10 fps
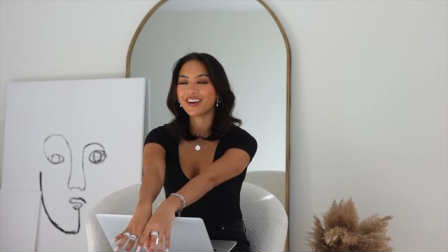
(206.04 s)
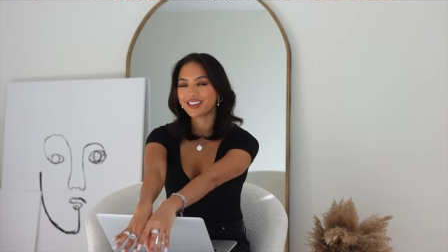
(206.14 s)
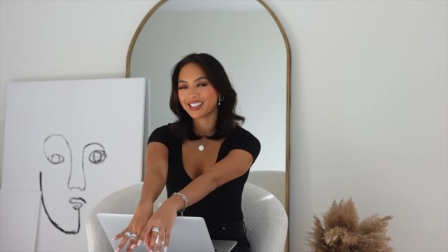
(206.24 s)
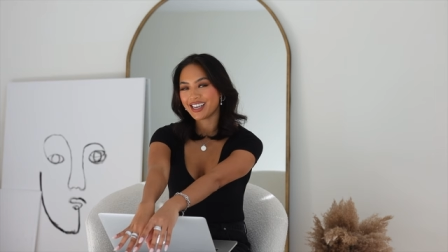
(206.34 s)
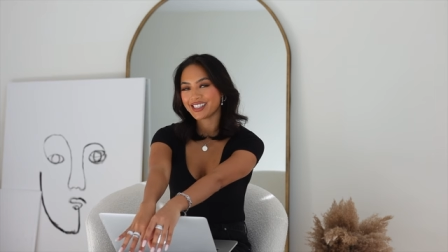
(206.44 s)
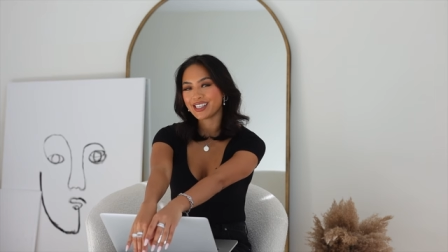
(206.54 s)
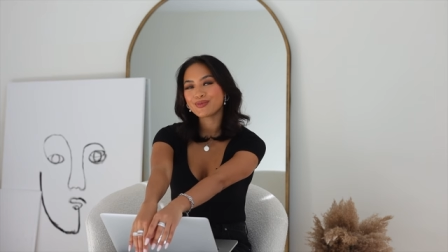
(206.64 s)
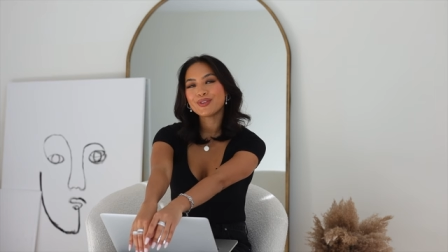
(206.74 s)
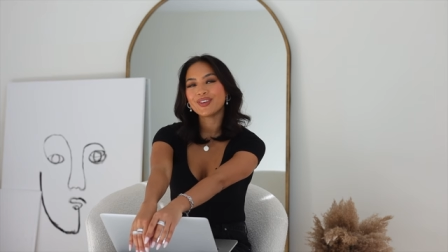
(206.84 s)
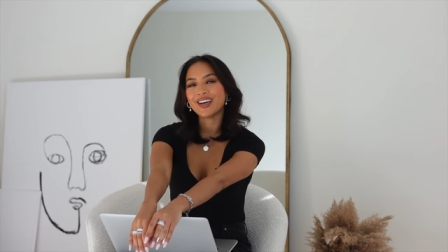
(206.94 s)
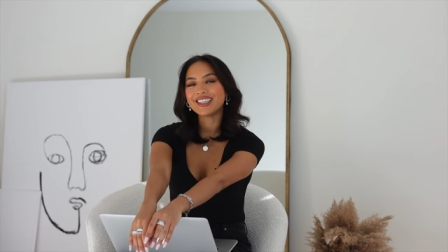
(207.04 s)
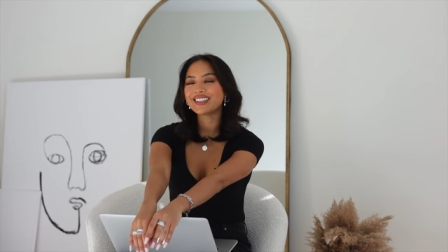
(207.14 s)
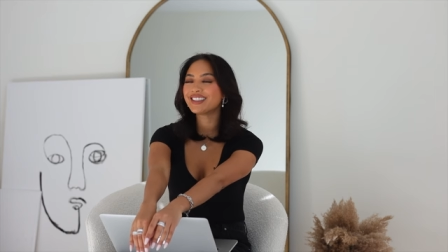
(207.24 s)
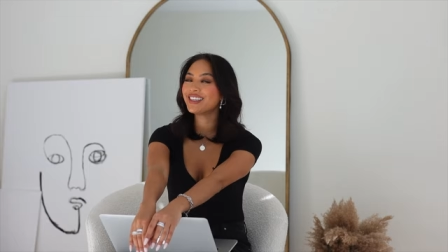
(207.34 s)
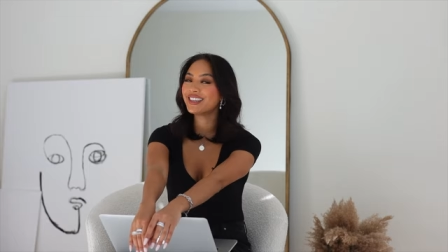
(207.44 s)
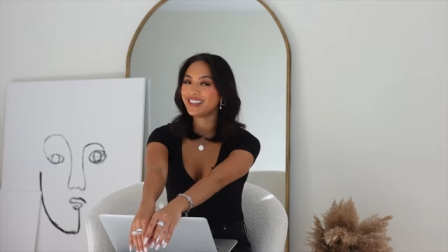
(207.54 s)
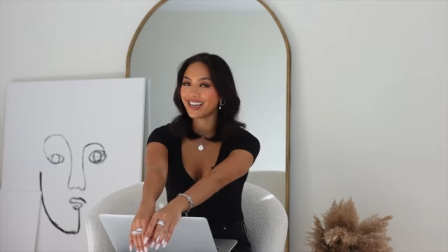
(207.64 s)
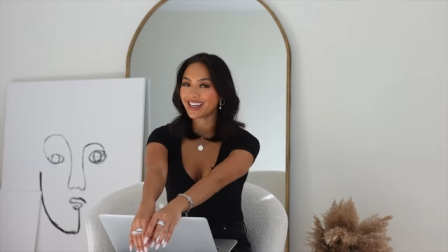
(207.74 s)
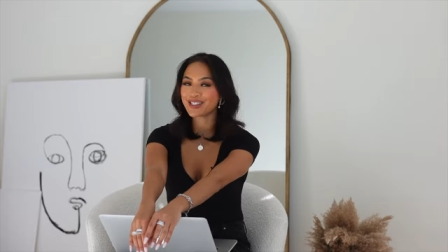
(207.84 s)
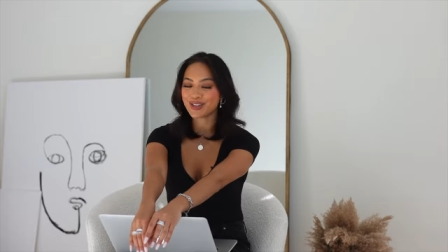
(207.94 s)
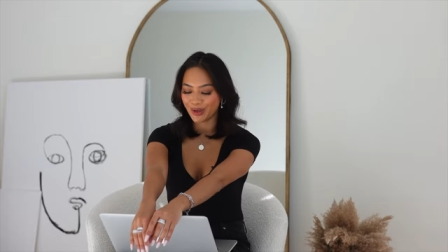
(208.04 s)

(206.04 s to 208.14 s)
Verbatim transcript: Alright you guys, let's move on to the next